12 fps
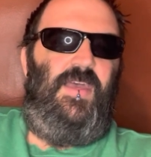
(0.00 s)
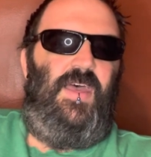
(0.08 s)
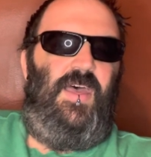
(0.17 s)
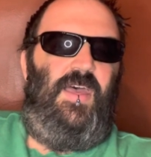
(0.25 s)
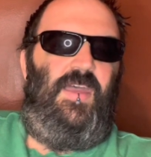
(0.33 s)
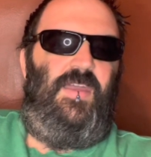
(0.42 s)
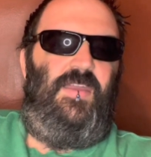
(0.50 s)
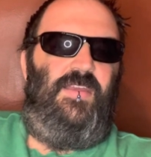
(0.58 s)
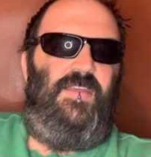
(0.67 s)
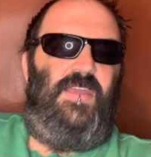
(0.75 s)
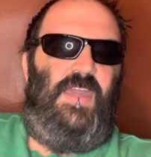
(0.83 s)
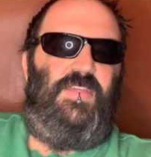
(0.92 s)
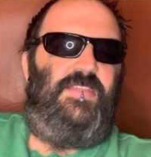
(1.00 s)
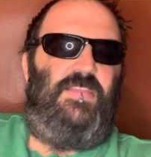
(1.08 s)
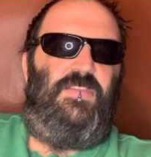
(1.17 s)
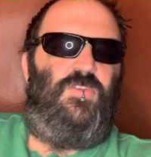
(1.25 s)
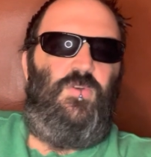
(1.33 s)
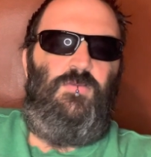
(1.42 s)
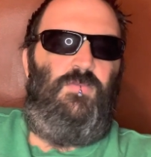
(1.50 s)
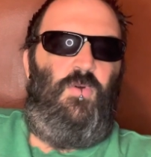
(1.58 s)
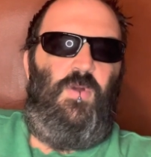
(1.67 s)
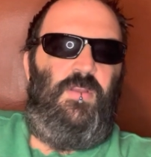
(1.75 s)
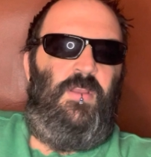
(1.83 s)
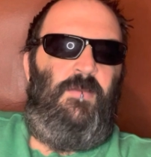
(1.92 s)
I think that's so
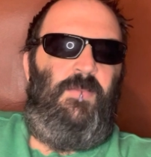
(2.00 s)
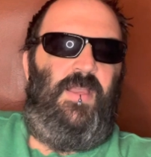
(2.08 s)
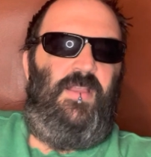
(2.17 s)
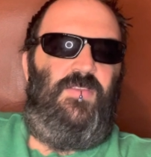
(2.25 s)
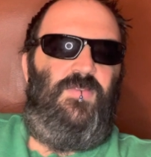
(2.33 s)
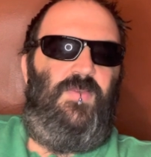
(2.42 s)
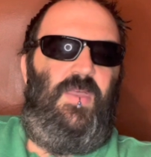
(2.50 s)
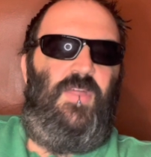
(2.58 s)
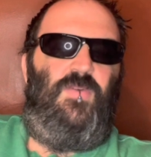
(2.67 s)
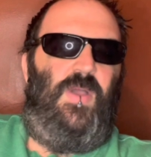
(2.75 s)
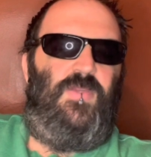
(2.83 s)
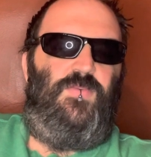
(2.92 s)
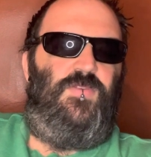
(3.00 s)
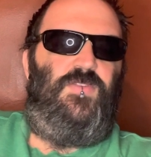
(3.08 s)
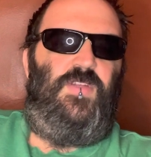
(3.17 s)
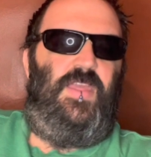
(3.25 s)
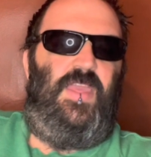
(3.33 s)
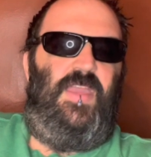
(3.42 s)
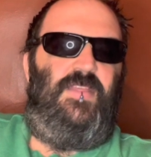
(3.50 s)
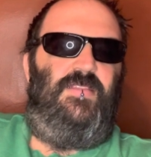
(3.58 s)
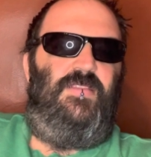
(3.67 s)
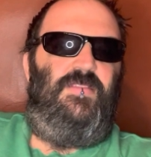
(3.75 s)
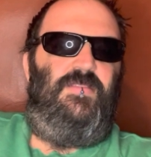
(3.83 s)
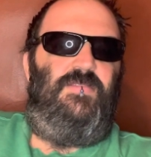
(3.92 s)
important, because otherwise we're just going to get
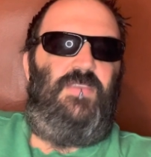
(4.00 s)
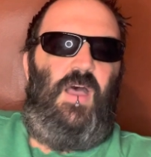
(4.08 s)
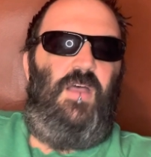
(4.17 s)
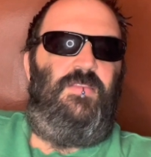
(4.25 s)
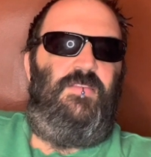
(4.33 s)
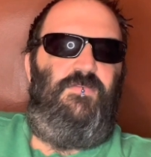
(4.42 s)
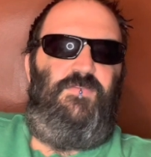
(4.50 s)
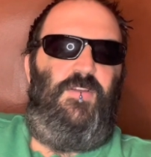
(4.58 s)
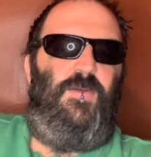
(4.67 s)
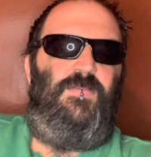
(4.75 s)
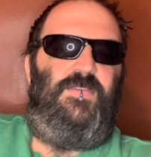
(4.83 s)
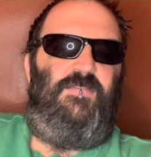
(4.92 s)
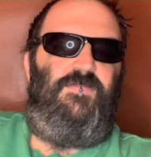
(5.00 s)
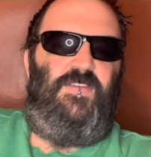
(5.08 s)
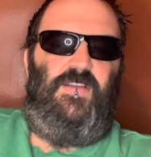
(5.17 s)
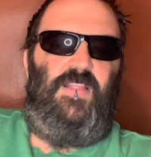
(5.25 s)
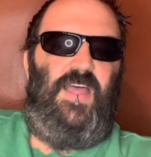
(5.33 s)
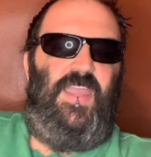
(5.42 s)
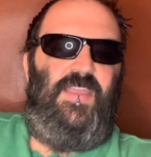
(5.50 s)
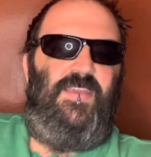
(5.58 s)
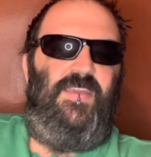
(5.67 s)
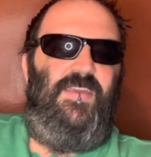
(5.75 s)
tons of films that feel like